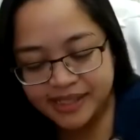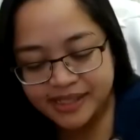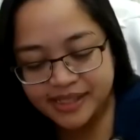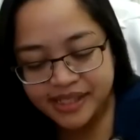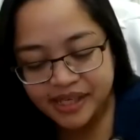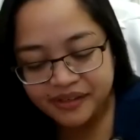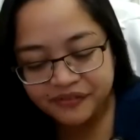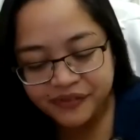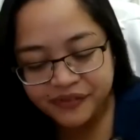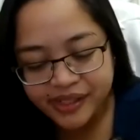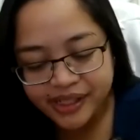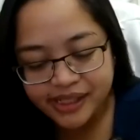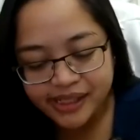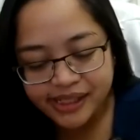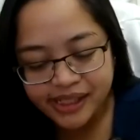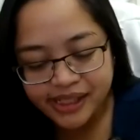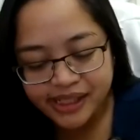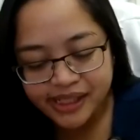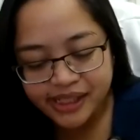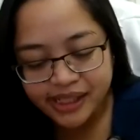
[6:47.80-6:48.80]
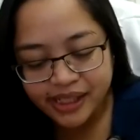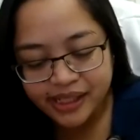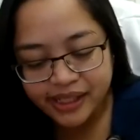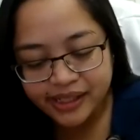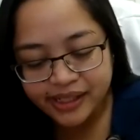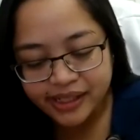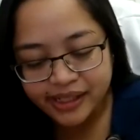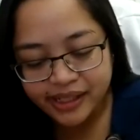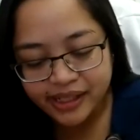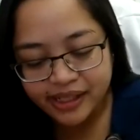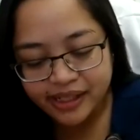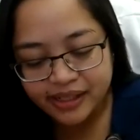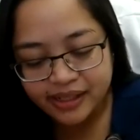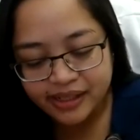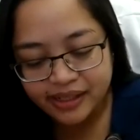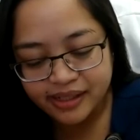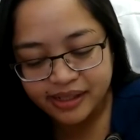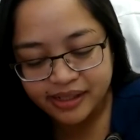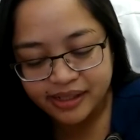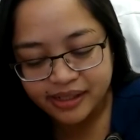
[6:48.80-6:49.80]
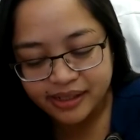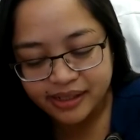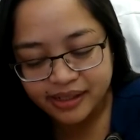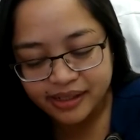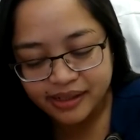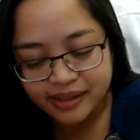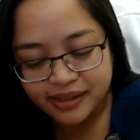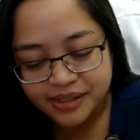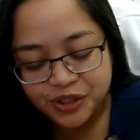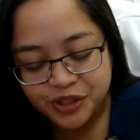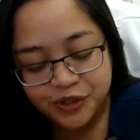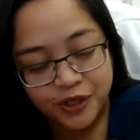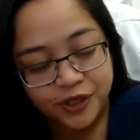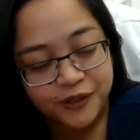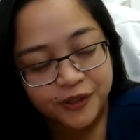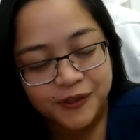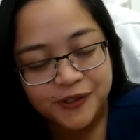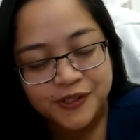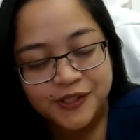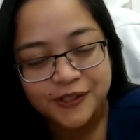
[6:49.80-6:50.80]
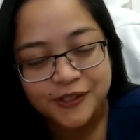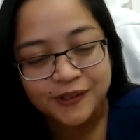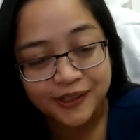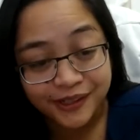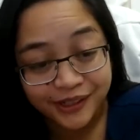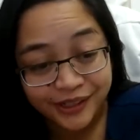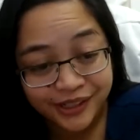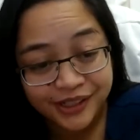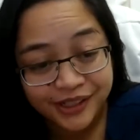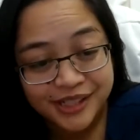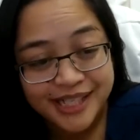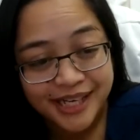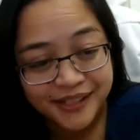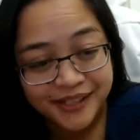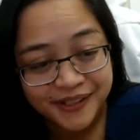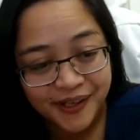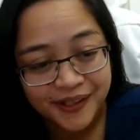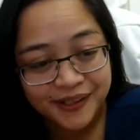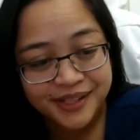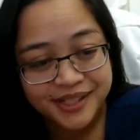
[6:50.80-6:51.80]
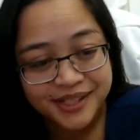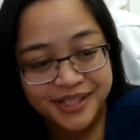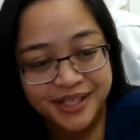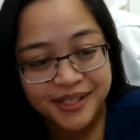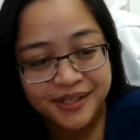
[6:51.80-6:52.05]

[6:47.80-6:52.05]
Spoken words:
definitely a struggle to learn technology.